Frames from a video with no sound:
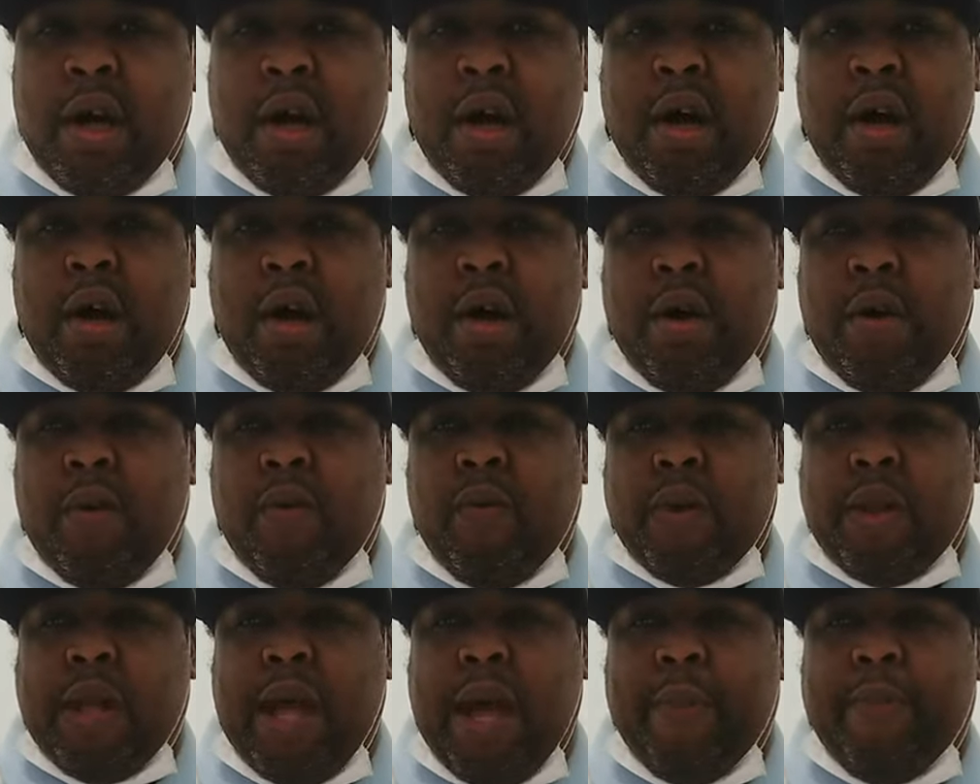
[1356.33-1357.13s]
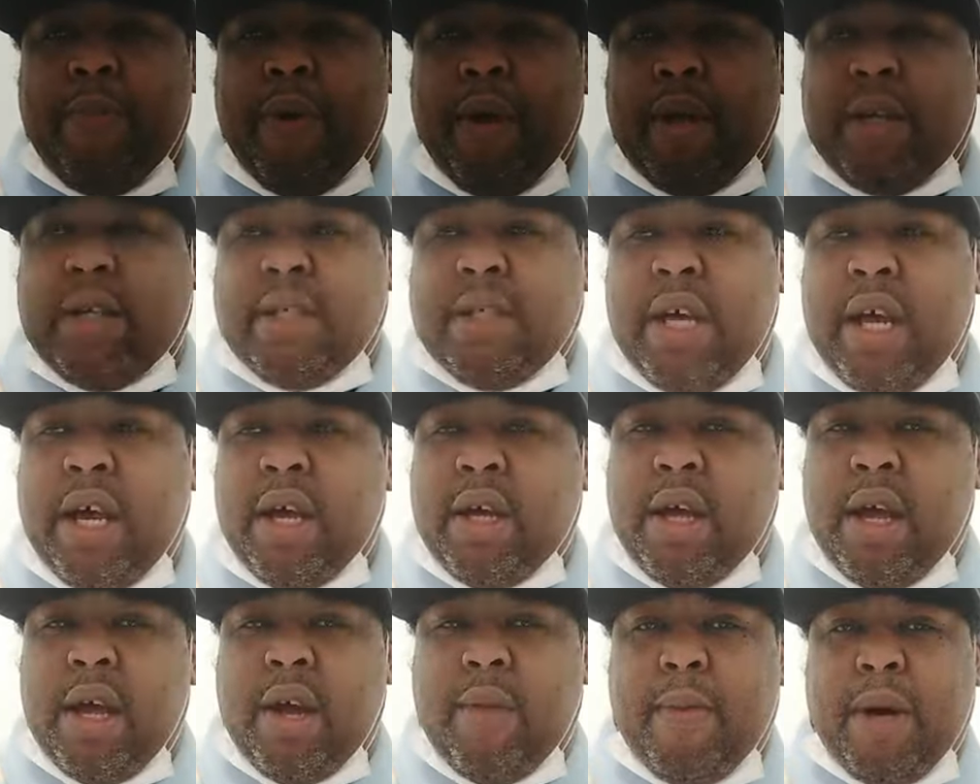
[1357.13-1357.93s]
Um, with that being said,
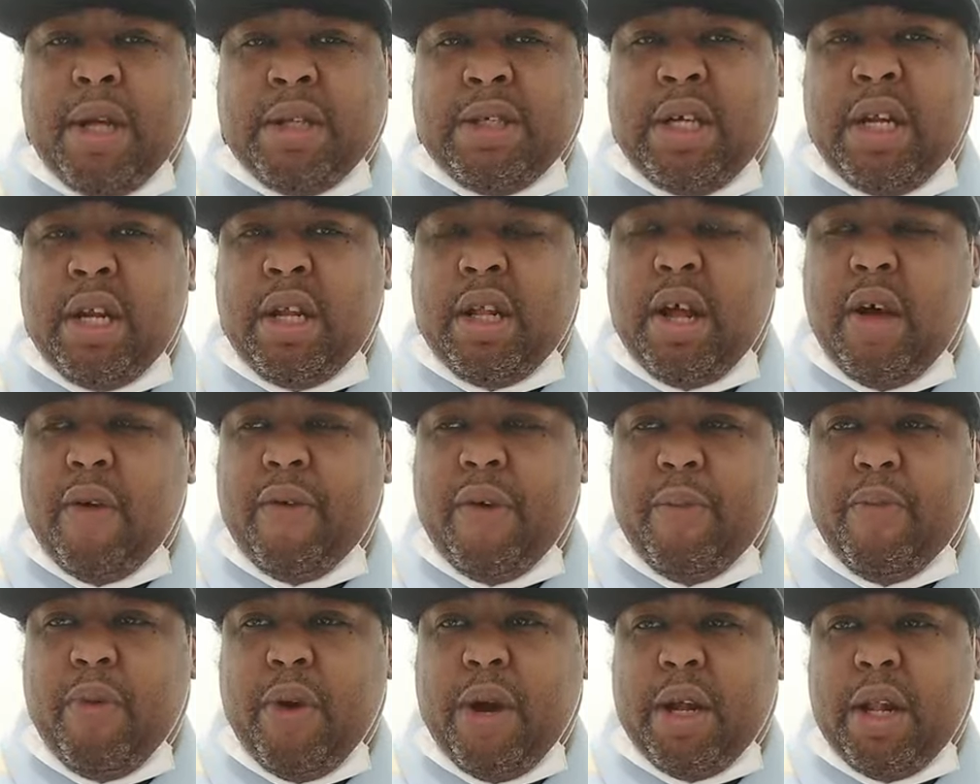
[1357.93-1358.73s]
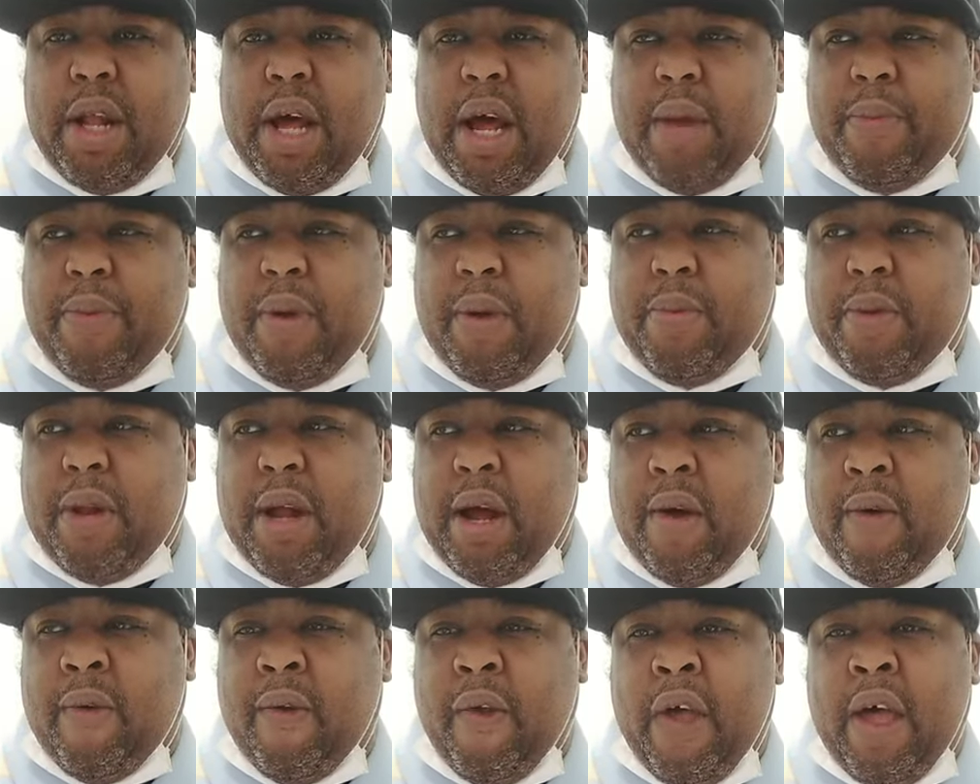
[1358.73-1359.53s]
yeah, Montana Love, he bring a lot of people
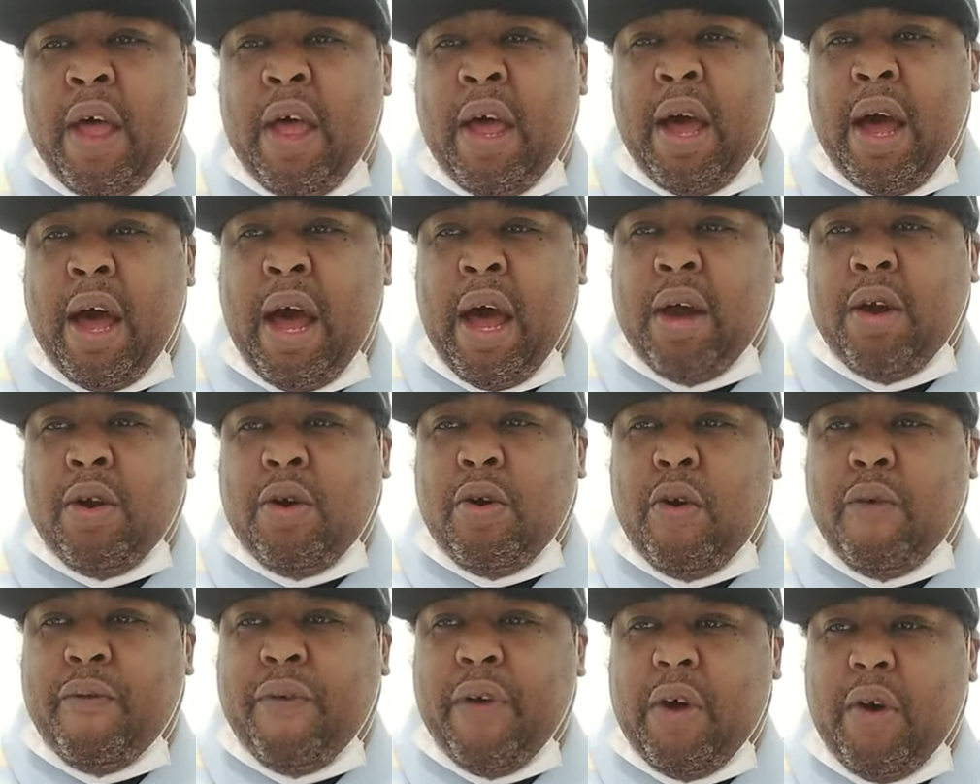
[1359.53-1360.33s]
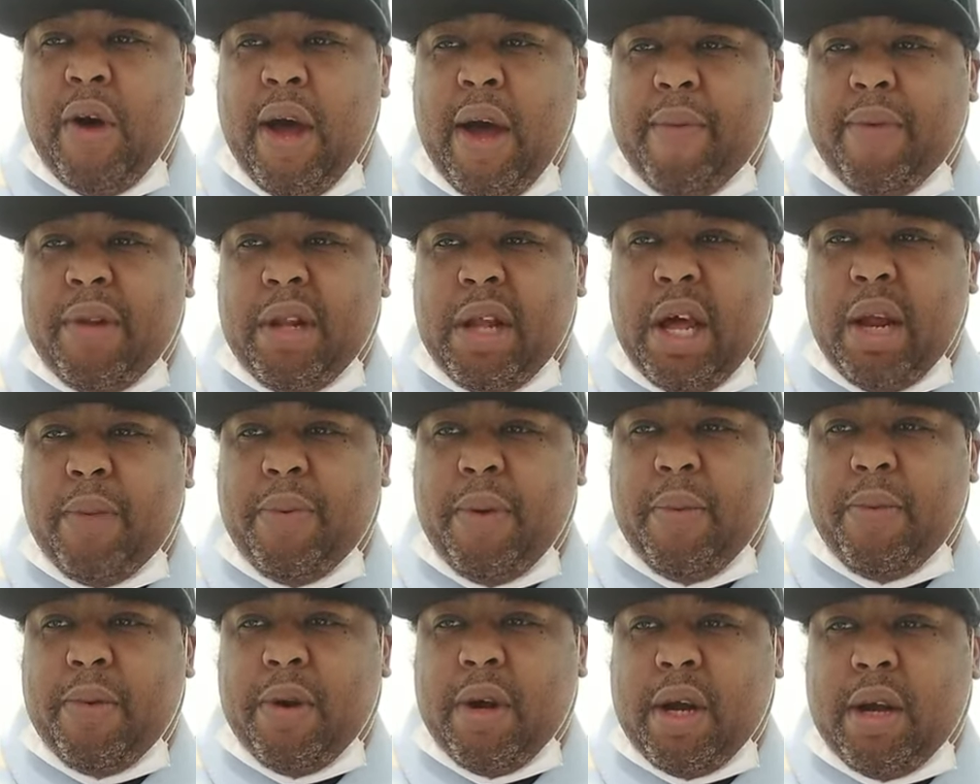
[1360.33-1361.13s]
out. I don't know if he gonna have a lot of
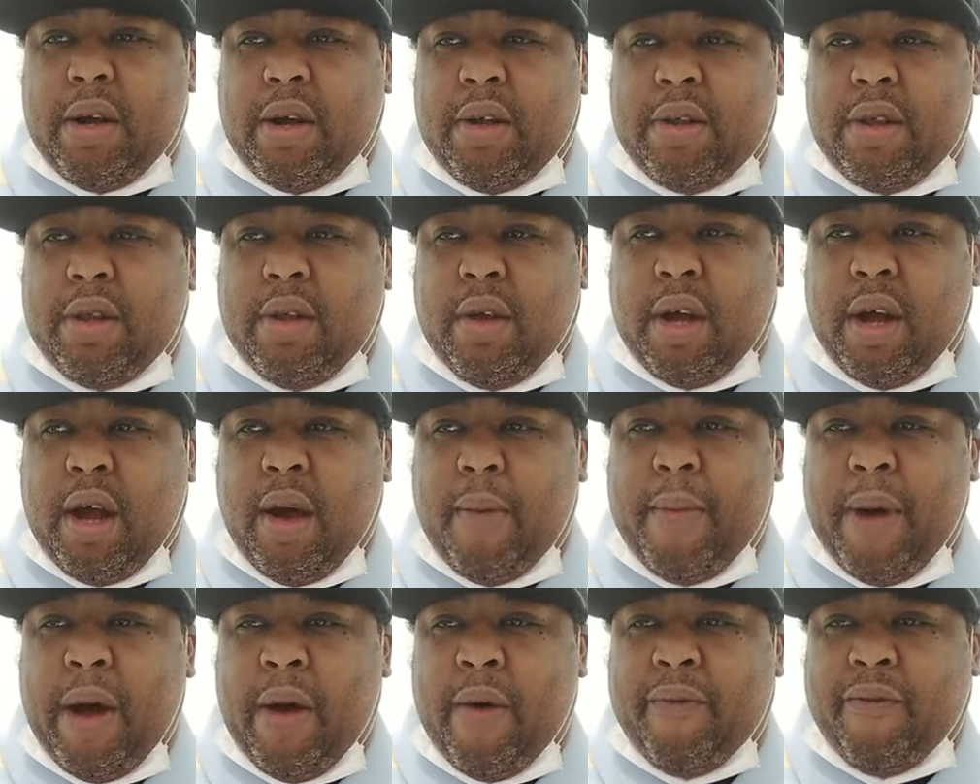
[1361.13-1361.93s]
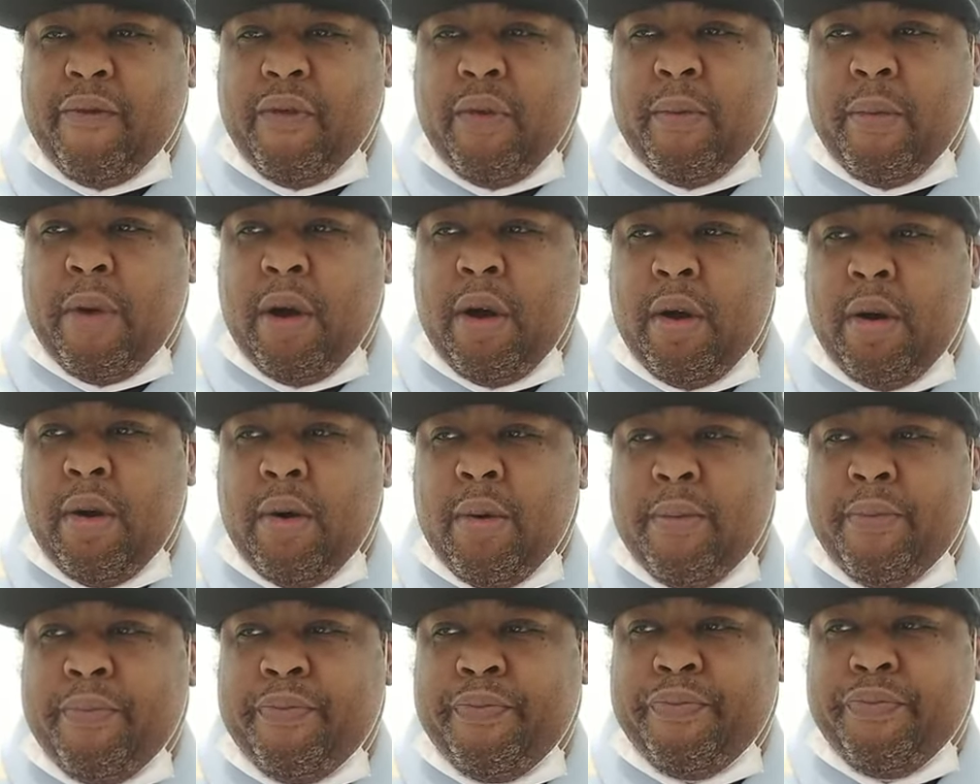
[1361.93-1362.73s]
people to, to come out from
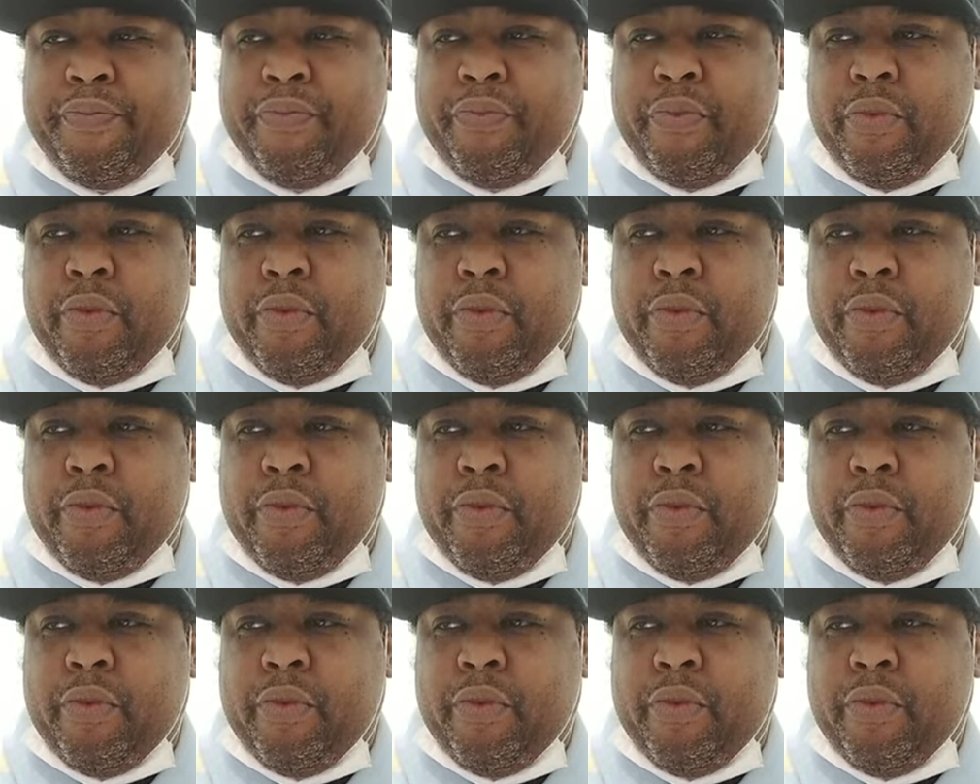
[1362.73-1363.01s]
um,